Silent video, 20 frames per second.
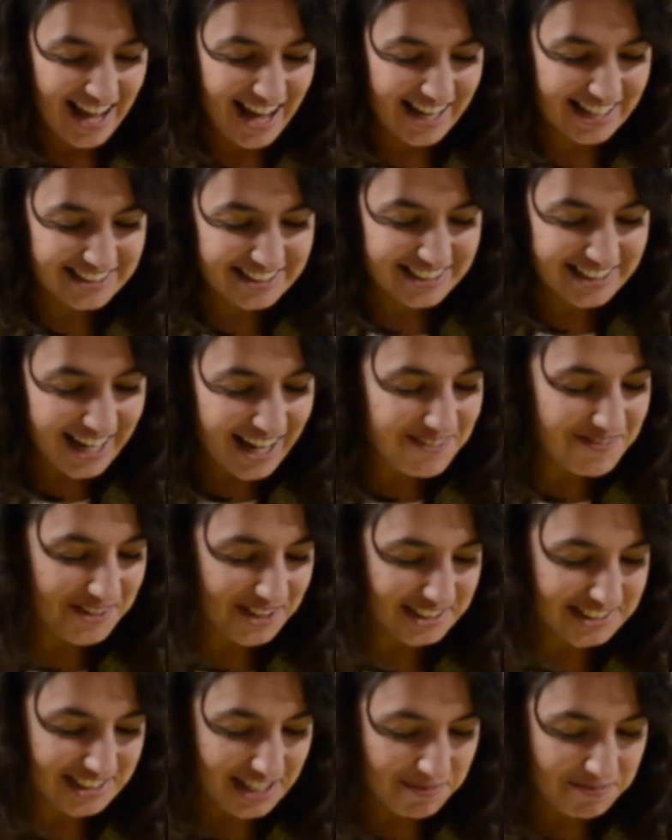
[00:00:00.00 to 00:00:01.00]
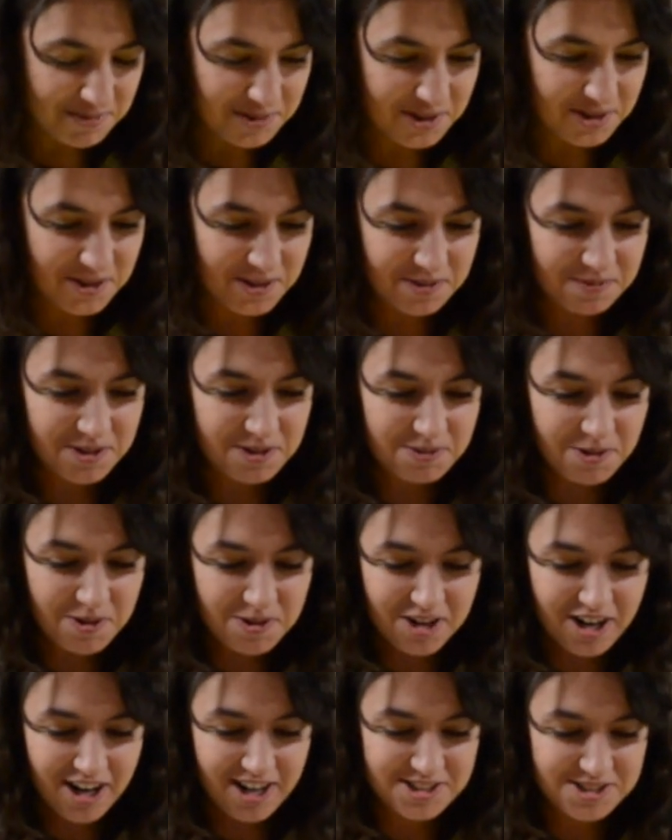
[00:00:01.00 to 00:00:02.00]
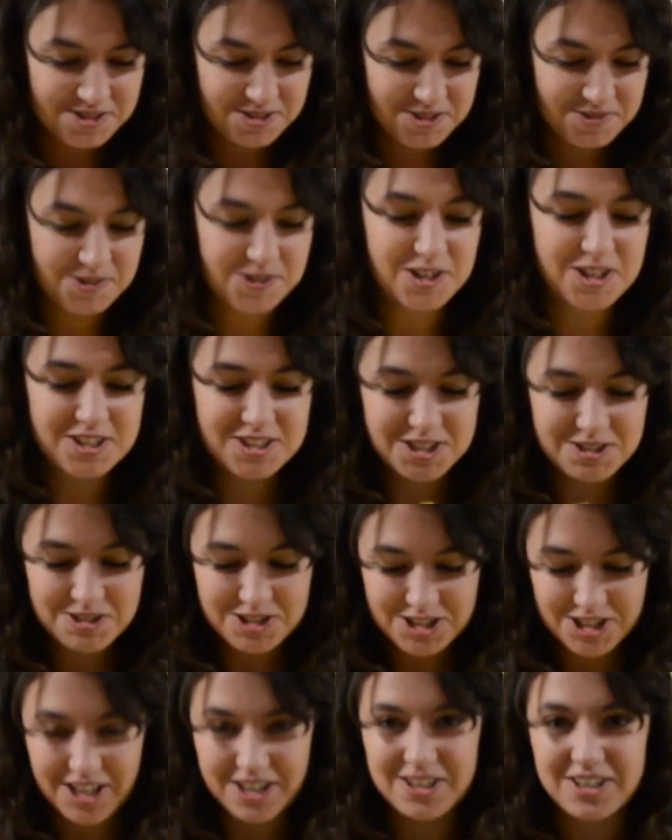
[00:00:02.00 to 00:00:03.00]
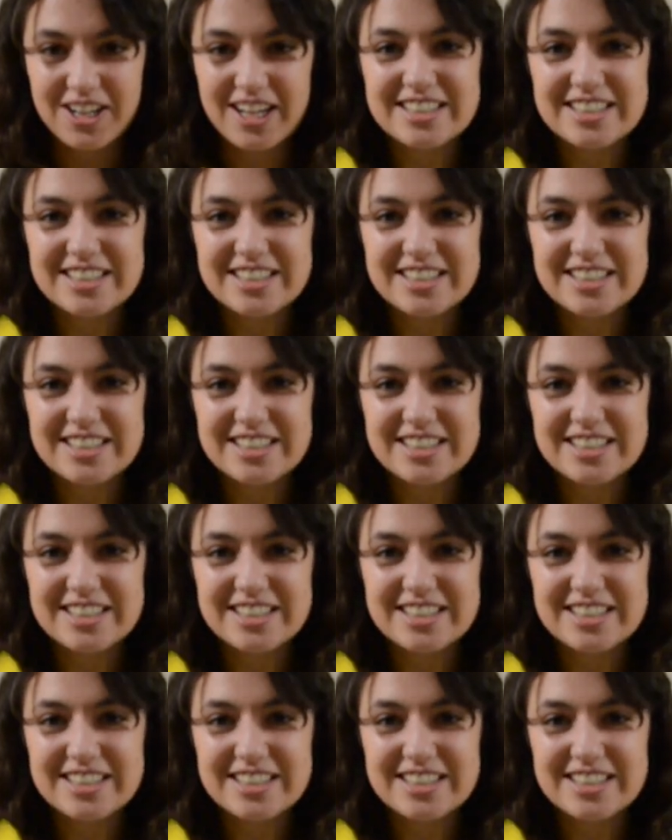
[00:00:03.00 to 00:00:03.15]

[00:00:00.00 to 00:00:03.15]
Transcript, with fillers: And tonight, for example, we wrote cards to each other,